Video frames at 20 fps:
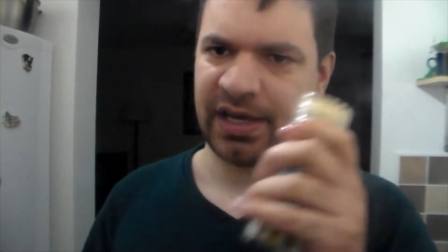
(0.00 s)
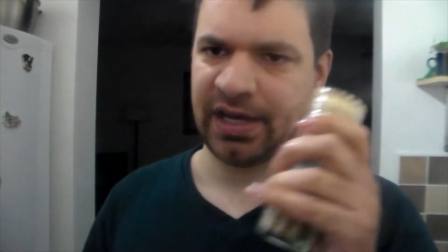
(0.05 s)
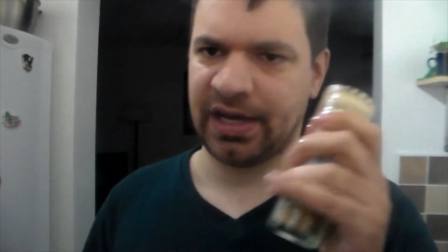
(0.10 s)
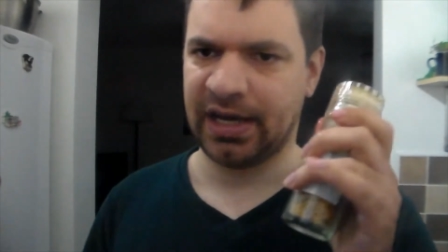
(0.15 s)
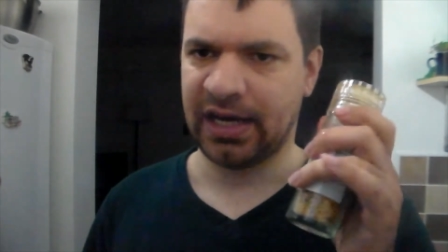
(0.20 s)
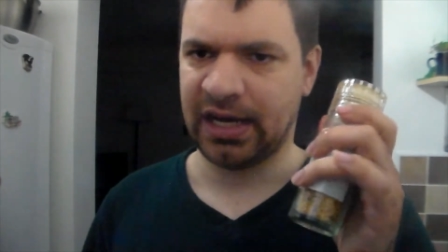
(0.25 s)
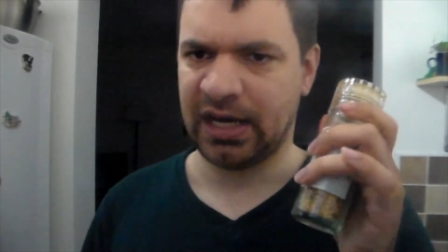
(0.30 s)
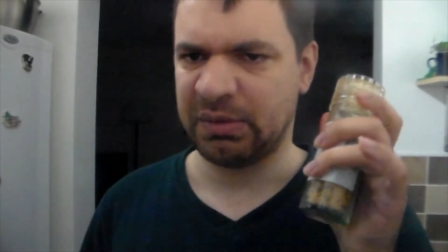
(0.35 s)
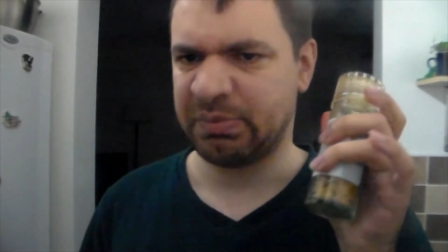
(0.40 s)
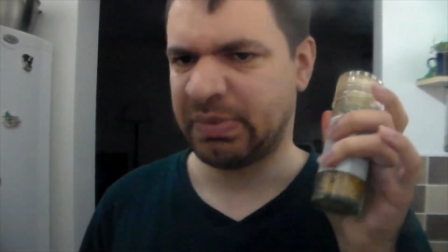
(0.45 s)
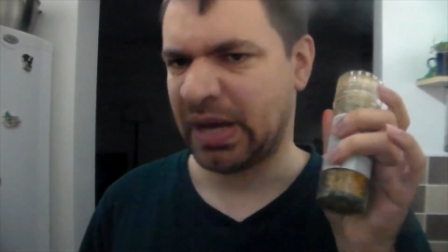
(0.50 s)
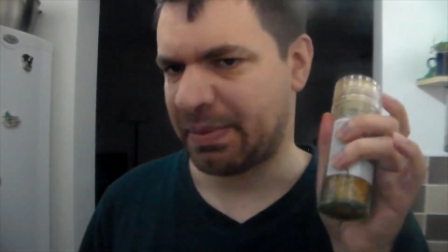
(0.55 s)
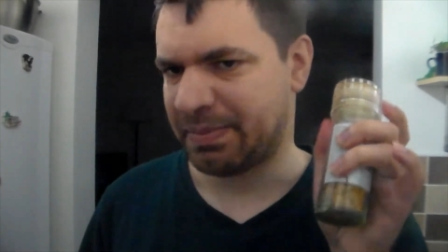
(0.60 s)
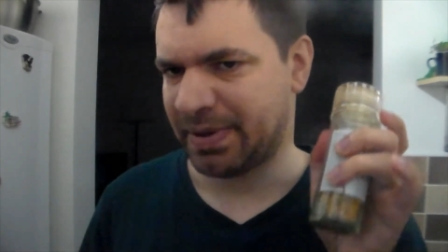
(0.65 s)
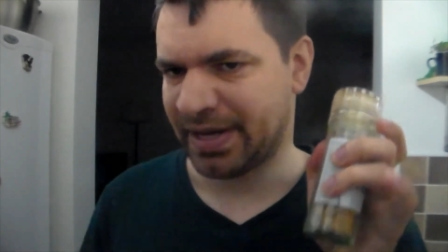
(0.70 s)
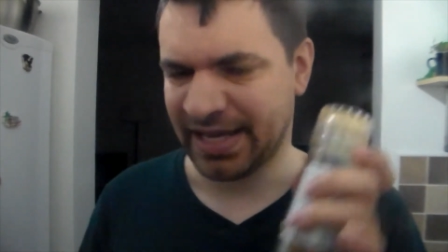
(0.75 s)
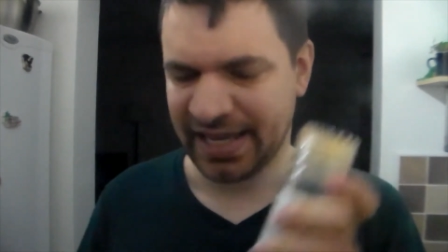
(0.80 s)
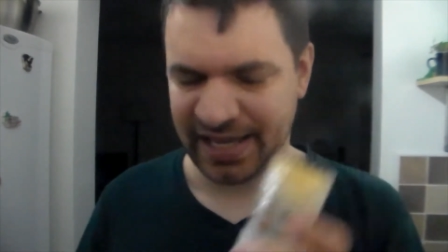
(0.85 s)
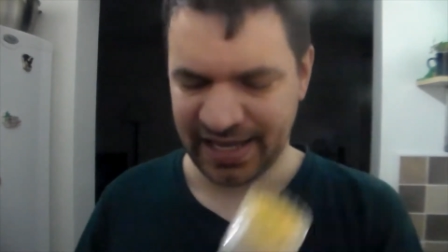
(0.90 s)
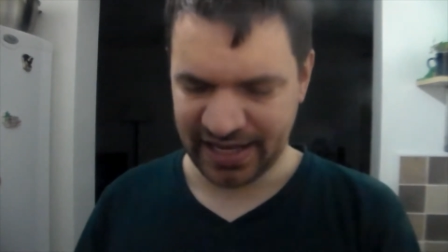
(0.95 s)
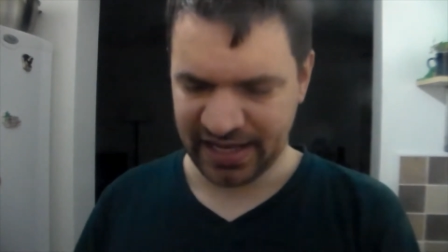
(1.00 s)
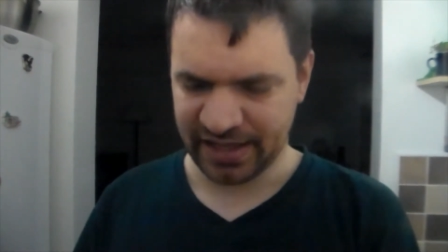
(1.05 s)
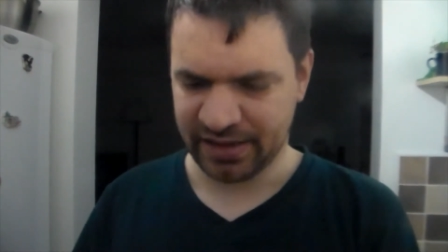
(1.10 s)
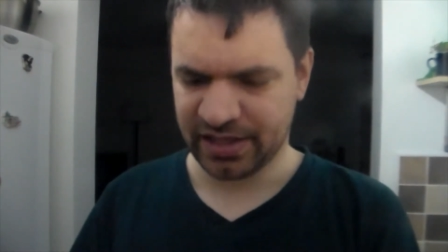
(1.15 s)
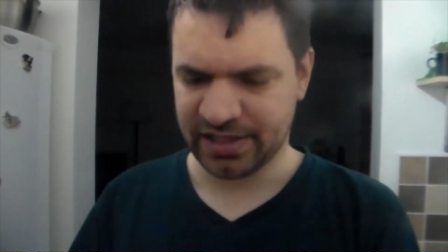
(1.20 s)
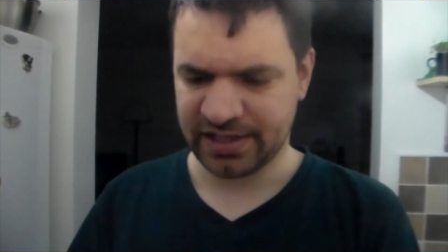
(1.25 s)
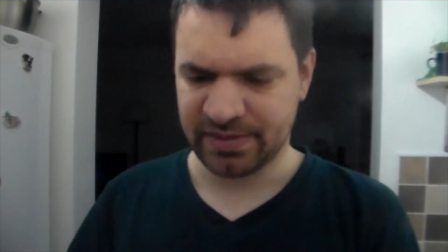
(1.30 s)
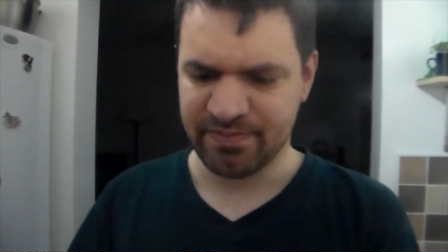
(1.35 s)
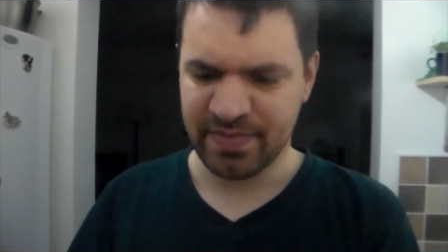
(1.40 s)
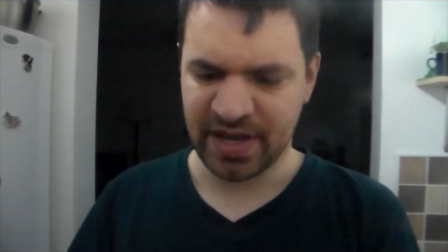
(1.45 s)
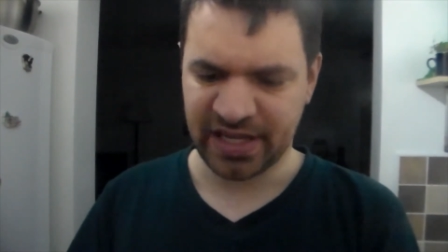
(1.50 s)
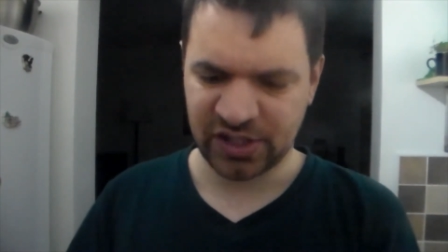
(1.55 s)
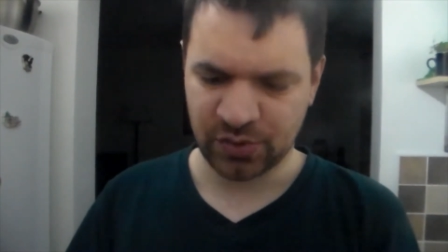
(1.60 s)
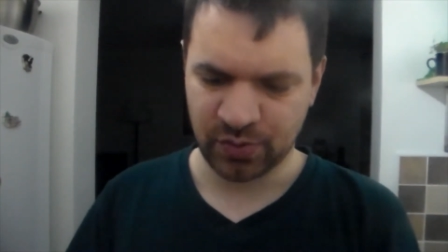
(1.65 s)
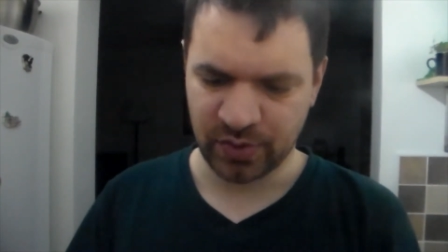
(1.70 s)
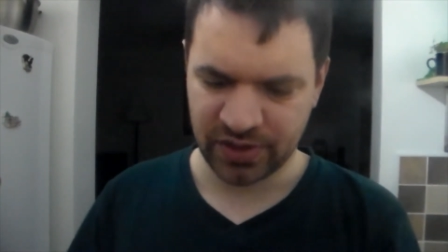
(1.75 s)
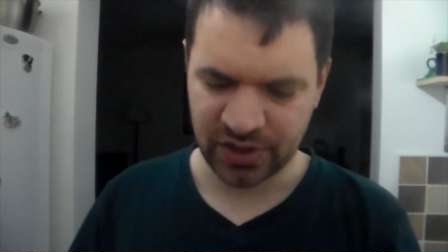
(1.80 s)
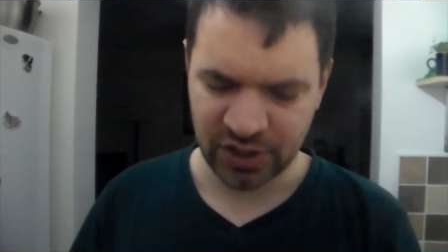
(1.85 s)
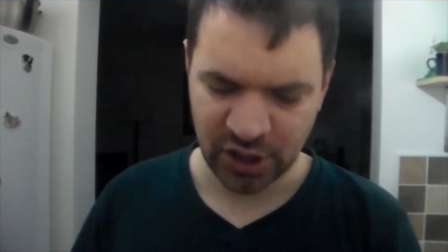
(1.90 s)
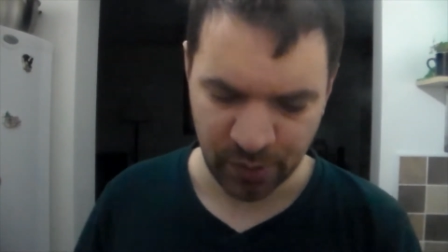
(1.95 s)
uh, pepper here that's
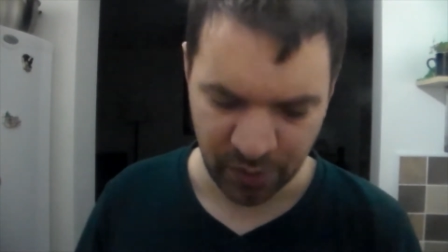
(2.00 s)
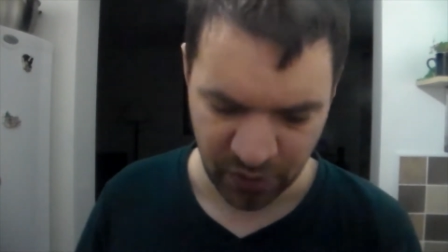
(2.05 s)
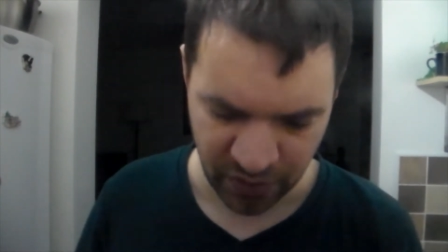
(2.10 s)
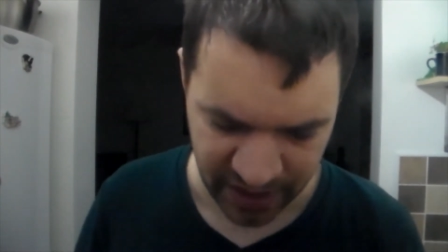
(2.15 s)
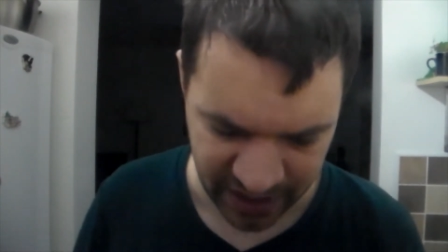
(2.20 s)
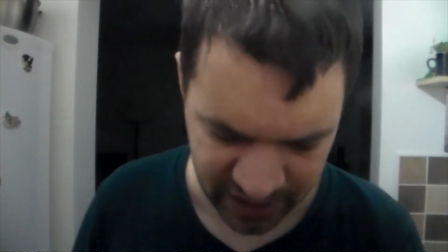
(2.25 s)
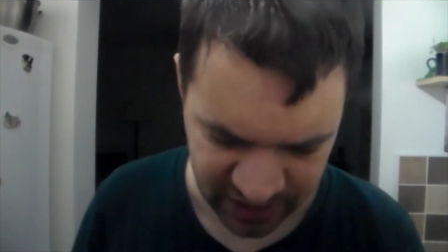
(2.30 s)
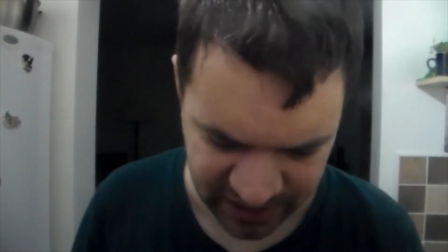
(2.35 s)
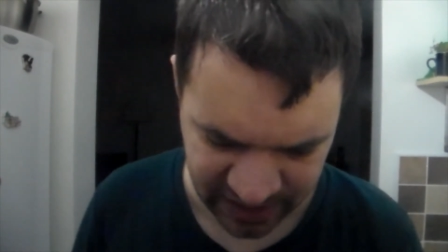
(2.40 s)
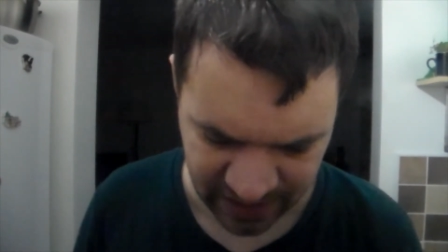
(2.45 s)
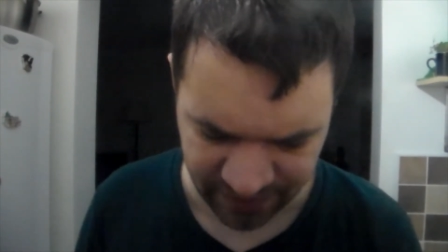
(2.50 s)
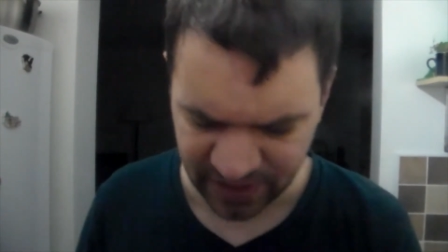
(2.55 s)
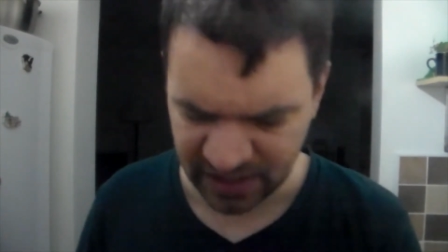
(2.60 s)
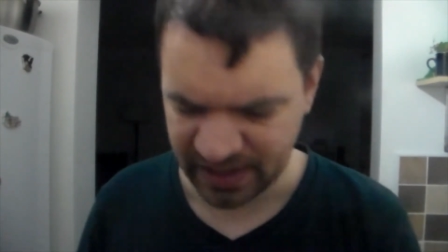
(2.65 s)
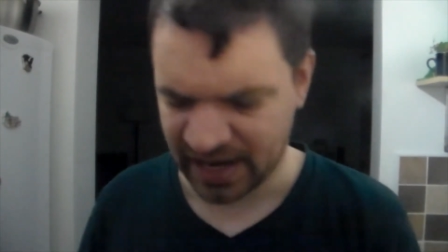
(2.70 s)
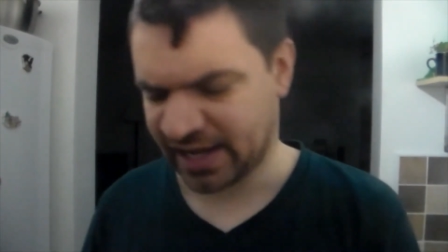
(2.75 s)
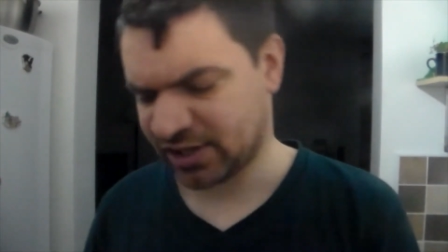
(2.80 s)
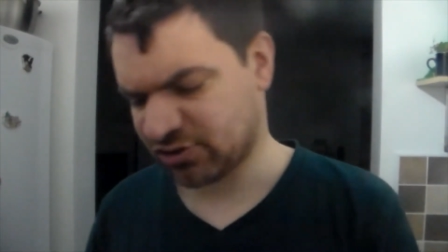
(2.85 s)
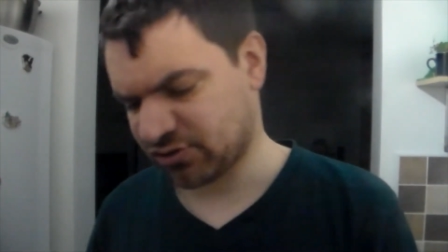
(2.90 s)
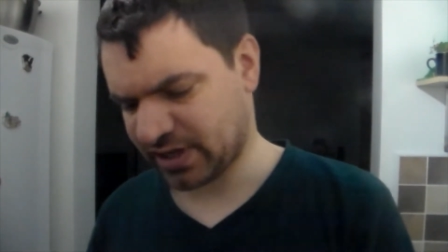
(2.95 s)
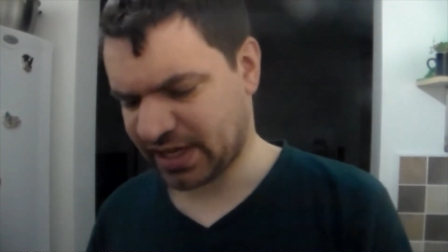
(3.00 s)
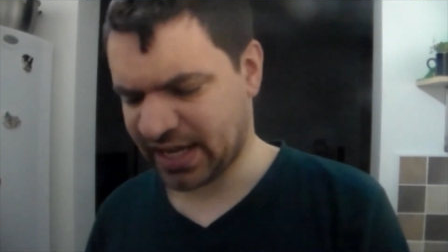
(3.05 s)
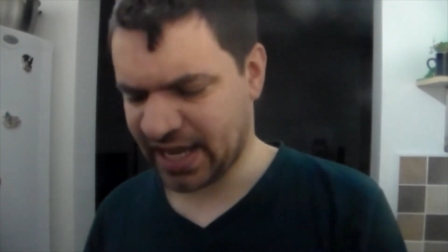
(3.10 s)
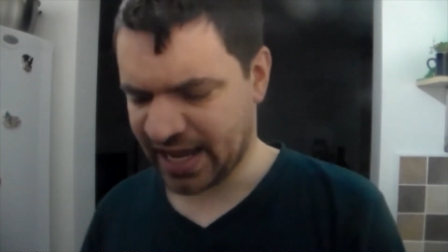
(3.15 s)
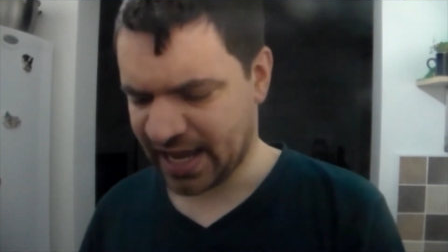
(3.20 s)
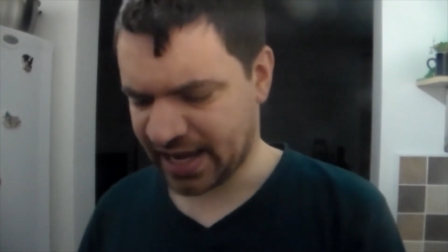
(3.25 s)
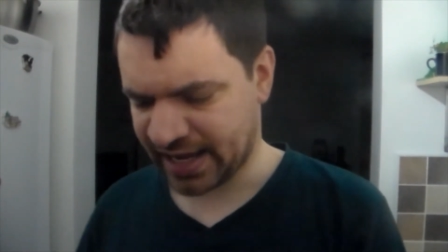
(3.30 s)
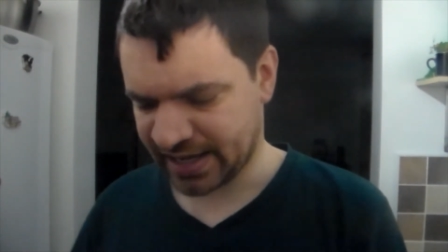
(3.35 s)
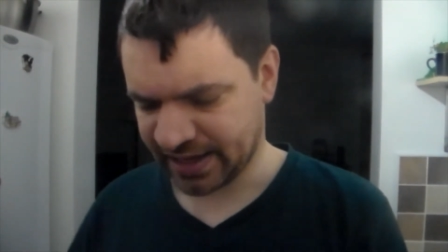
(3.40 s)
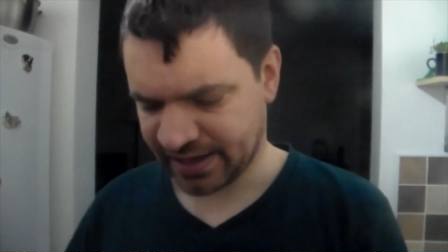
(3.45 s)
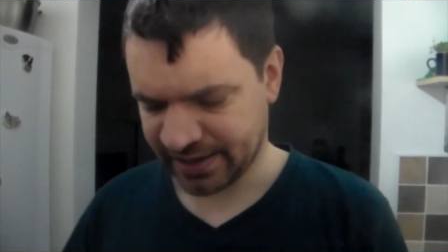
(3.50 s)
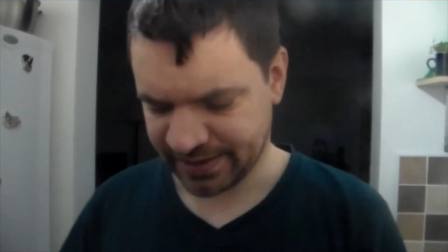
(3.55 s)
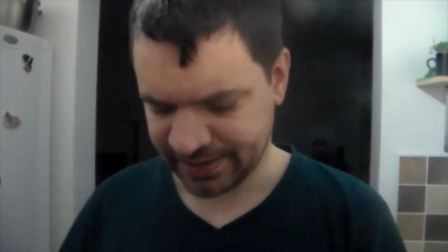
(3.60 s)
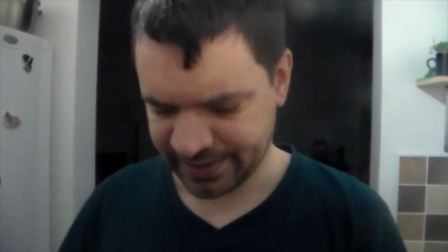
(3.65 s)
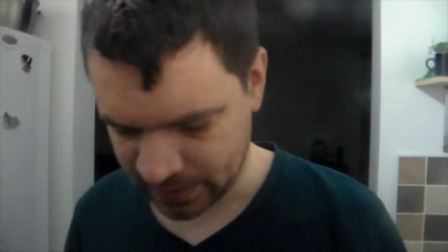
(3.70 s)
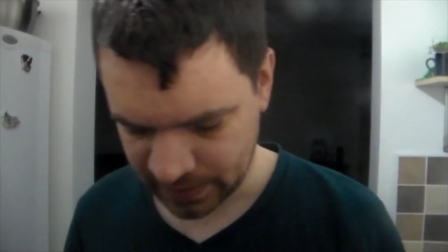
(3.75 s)
mixed with turmeric to give it an extra kick.